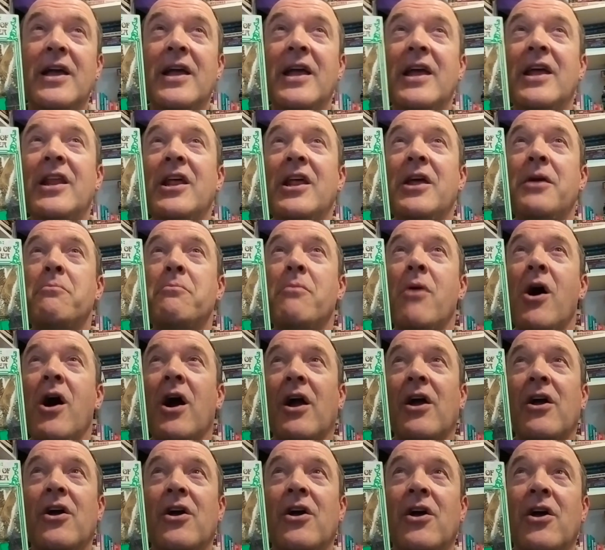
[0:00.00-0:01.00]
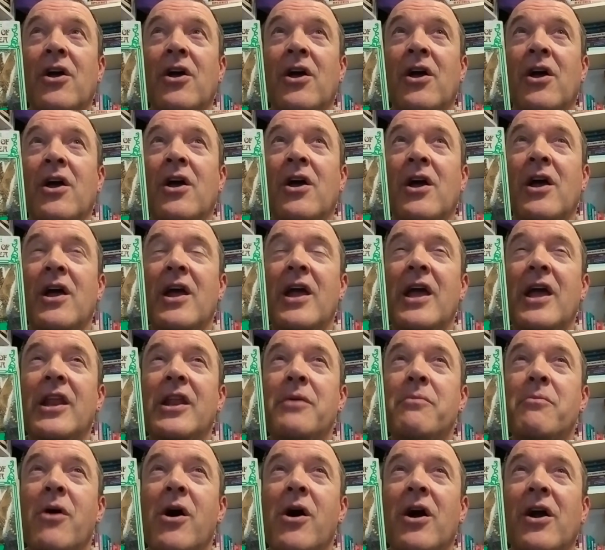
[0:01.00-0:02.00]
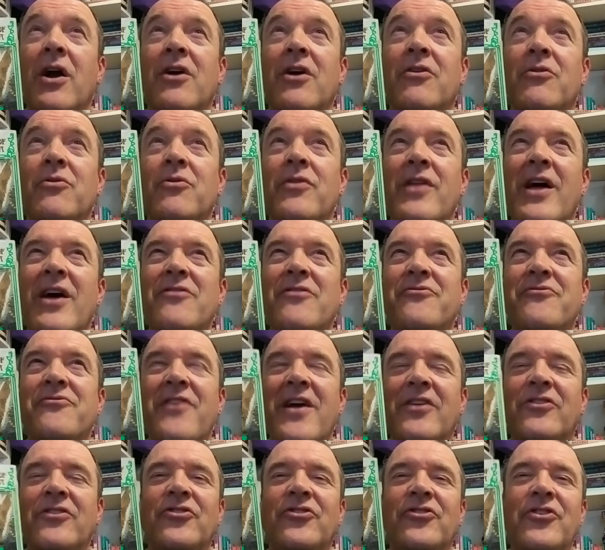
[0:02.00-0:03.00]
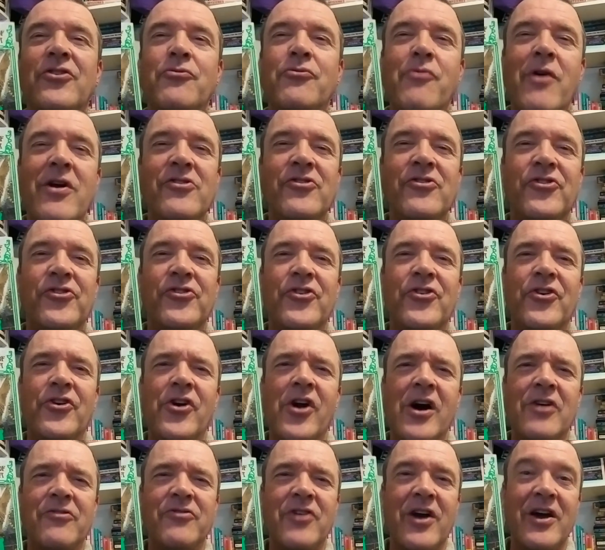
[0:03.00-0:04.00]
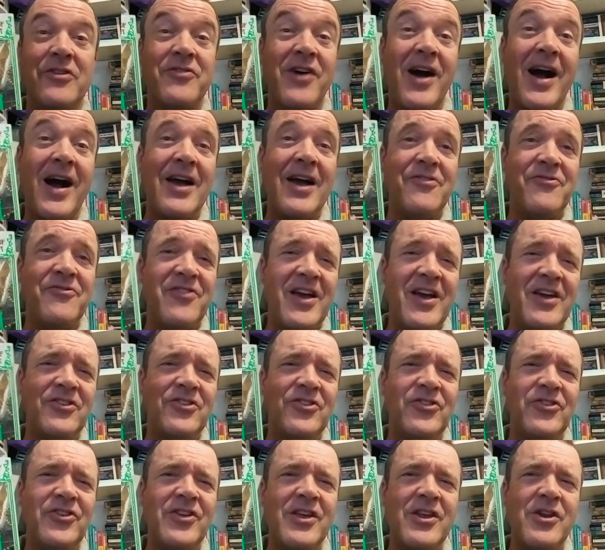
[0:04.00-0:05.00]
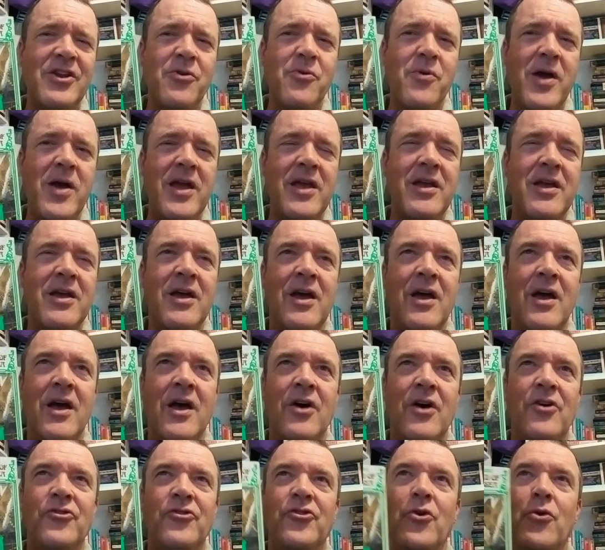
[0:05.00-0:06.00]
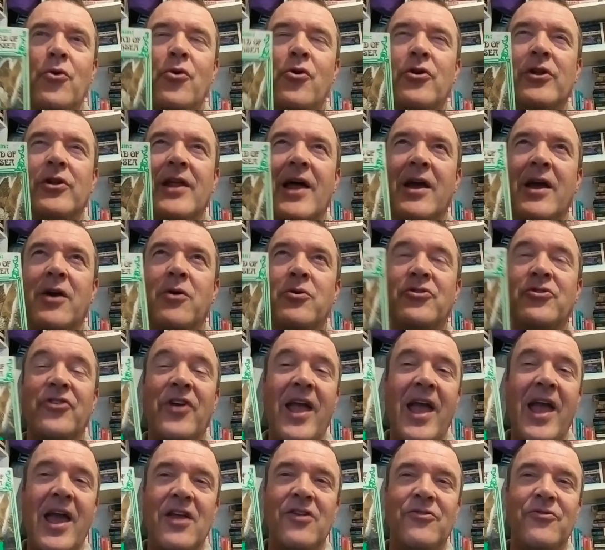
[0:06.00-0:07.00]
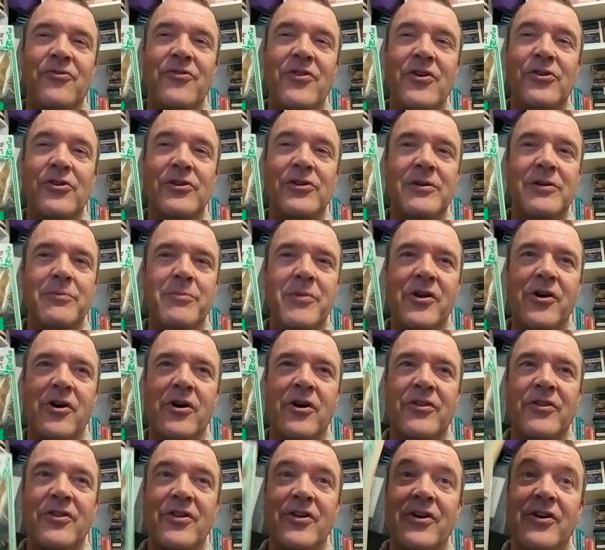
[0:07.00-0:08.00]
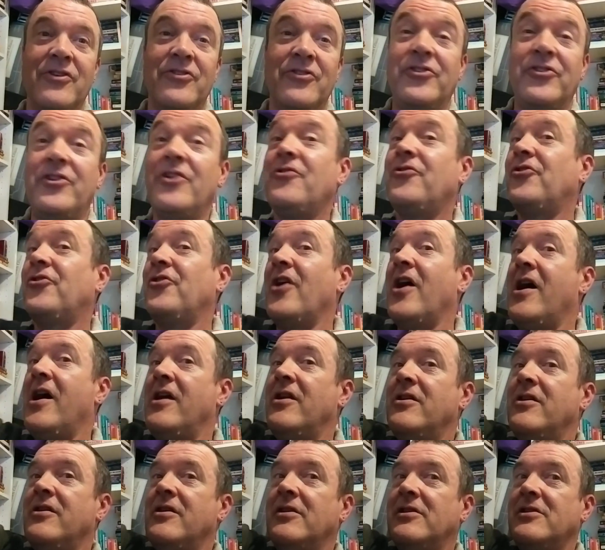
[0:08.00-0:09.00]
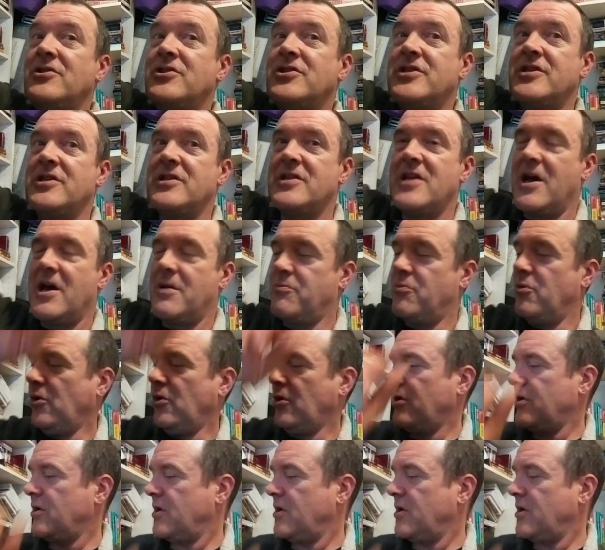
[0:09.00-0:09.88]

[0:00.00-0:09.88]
mock that fantasy register of kind of high fantasy in a way. So her language can feel a bit on the stiff side, at least in that book.